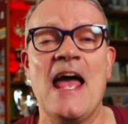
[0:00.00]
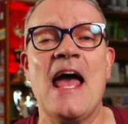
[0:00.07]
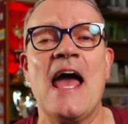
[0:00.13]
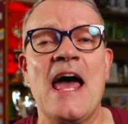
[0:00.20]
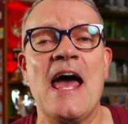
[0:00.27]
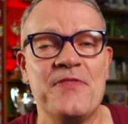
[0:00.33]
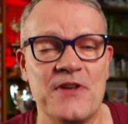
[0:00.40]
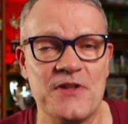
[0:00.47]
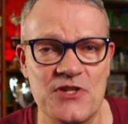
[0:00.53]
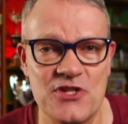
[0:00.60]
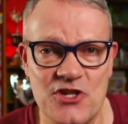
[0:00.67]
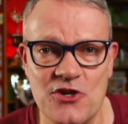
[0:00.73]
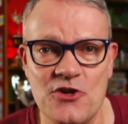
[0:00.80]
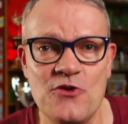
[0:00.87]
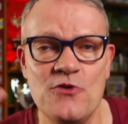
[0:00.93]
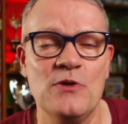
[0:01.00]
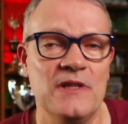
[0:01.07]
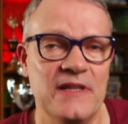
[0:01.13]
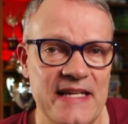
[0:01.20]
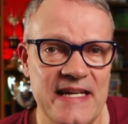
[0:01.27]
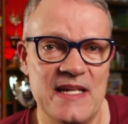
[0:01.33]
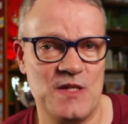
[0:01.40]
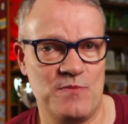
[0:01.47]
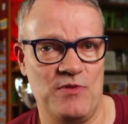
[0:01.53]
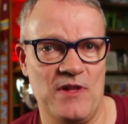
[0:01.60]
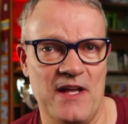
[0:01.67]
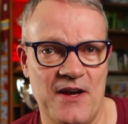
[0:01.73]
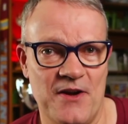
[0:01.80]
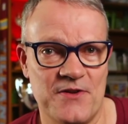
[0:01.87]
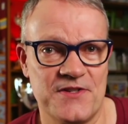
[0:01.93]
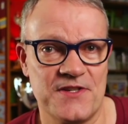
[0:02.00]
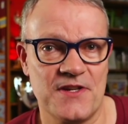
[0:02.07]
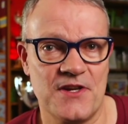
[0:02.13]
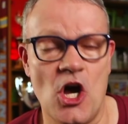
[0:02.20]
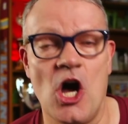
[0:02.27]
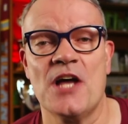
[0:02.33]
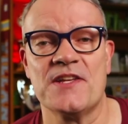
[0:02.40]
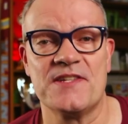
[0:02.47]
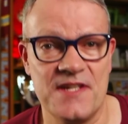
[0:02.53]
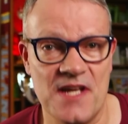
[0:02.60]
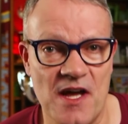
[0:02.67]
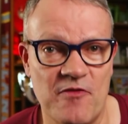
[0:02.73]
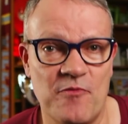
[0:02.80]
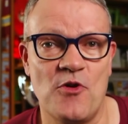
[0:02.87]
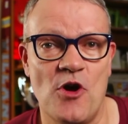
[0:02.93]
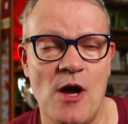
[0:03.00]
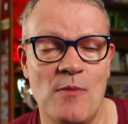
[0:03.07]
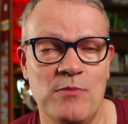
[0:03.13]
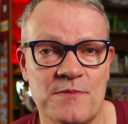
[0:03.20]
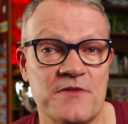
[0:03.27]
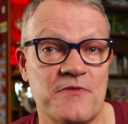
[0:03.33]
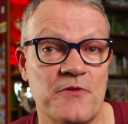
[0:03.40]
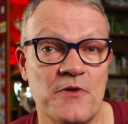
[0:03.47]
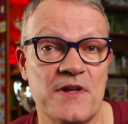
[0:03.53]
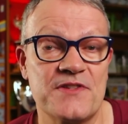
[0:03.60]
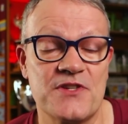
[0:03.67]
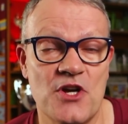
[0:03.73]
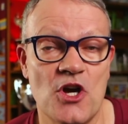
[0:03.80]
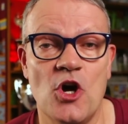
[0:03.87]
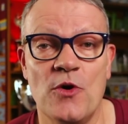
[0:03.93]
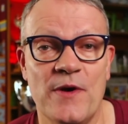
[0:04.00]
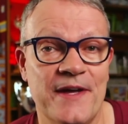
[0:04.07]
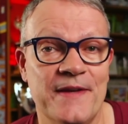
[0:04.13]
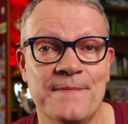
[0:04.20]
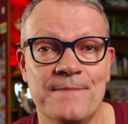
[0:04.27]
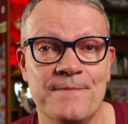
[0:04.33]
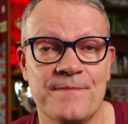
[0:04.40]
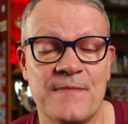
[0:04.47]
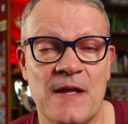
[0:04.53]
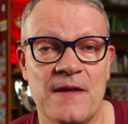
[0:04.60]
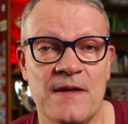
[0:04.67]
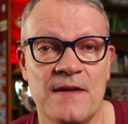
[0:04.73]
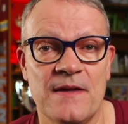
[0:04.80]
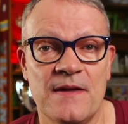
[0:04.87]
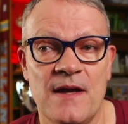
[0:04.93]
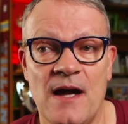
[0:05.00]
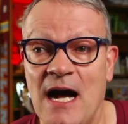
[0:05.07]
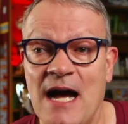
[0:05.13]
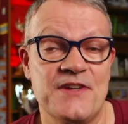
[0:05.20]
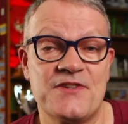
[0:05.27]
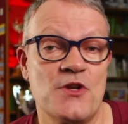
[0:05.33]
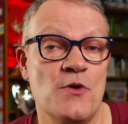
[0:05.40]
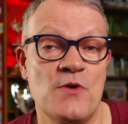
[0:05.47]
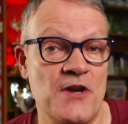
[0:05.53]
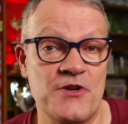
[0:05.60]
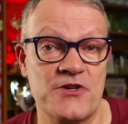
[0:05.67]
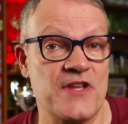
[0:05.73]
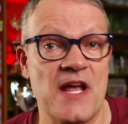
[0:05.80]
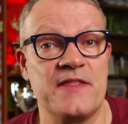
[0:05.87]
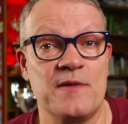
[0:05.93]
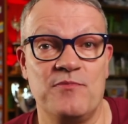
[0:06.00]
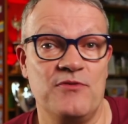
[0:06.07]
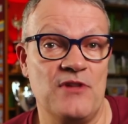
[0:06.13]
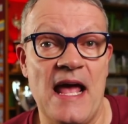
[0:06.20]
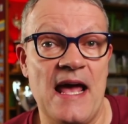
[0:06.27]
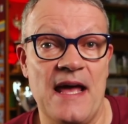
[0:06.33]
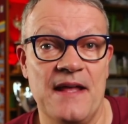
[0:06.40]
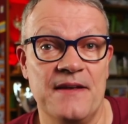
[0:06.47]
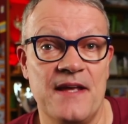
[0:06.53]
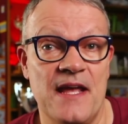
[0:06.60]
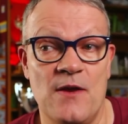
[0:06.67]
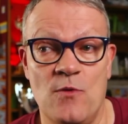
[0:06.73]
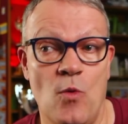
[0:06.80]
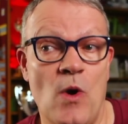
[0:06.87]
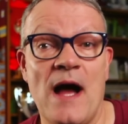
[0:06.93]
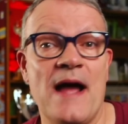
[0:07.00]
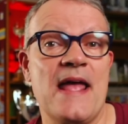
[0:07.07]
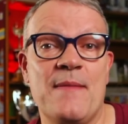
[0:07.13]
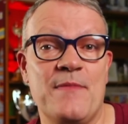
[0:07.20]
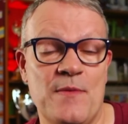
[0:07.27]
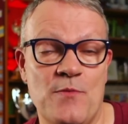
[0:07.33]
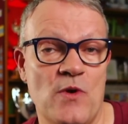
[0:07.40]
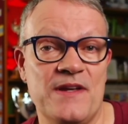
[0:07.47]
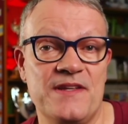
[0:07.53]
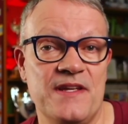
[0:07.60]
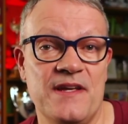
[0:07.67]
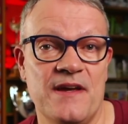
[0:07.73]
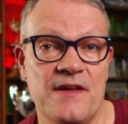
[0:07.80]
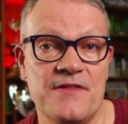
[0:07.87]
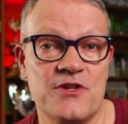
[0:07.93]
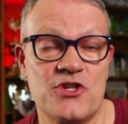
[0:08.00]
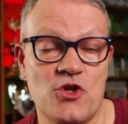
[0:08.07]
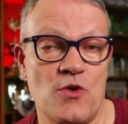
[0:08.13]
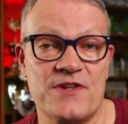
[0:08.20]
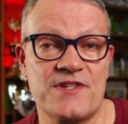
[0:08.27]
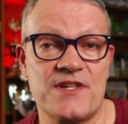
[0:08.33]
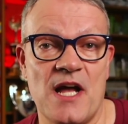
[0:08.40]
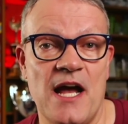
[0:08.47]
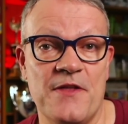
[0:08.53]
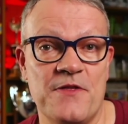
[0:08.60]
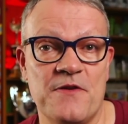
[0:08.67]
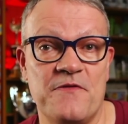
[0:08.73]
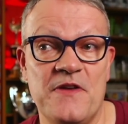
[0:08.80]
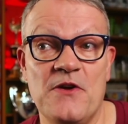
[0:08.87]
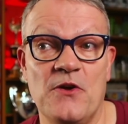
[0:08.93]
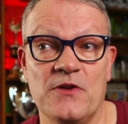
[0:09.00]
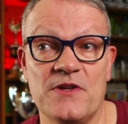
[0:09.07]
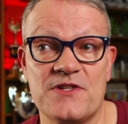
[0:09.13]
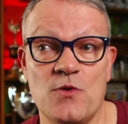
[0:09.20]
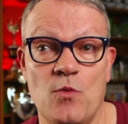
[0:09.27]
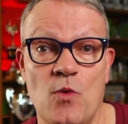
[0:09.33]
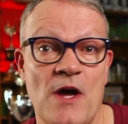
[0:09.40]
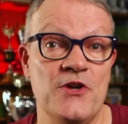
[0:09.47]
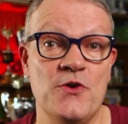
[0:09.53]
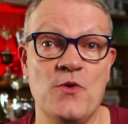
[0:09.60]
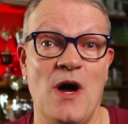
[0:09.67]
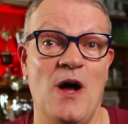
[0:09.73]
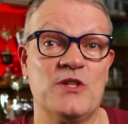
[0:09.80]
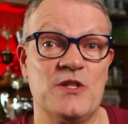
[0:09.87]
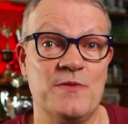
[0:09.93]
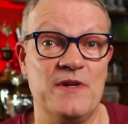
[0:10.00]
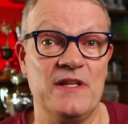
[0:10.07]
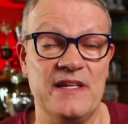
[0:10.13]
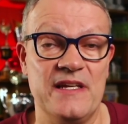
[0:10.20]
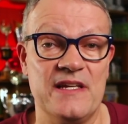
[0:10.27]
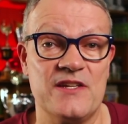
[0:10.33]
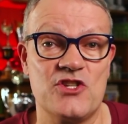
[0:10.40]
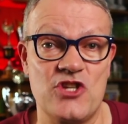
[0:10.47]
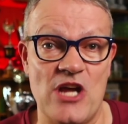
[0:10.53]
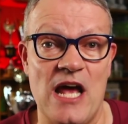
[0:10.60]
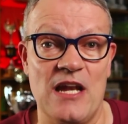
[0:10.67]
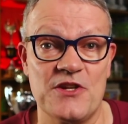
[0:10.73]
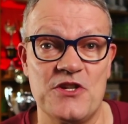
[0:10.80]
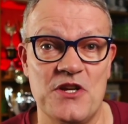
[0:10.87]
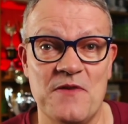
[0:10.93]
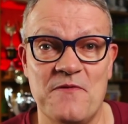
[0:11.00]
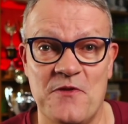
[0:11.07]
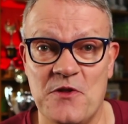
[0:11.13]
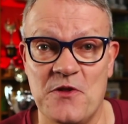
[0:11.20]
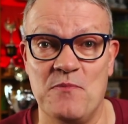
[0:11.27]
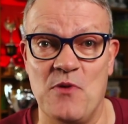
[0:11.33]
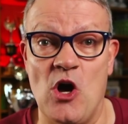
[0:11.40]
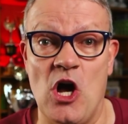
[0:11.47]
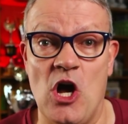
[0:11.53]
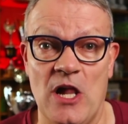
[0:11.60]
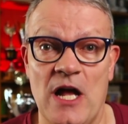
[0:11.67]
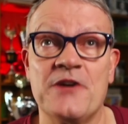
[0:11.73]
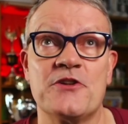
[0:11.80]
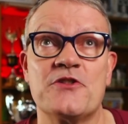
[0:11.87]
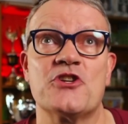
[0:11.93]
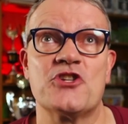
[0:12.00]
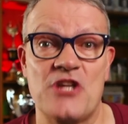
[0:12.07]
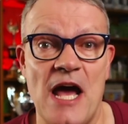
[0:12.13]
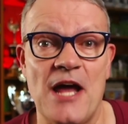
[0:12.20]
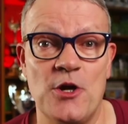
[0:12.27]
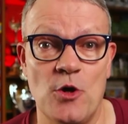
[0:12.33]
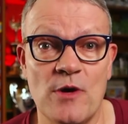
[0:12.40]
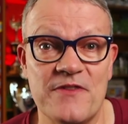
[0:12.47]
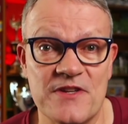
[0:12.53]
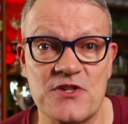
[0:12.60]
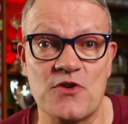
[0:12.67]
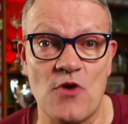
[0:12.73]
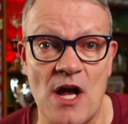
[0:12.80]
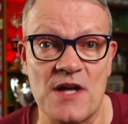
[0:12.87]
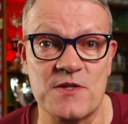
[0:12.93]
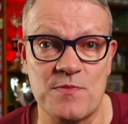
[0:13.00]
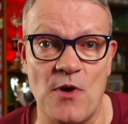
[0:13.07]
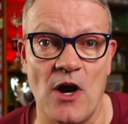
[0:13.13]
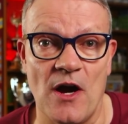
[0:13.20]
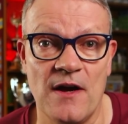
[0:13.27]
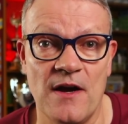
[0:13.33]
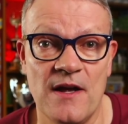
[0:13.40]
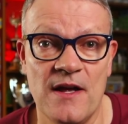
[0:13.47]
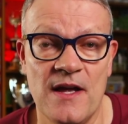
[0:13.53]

And the 2 Leeds players cause enough problems for it to go in. I just don't understand the plan and why Emi Buendia, the shortest guy in the field, is the one who ultimately is challenging for the ball under the shadow of his crossbar.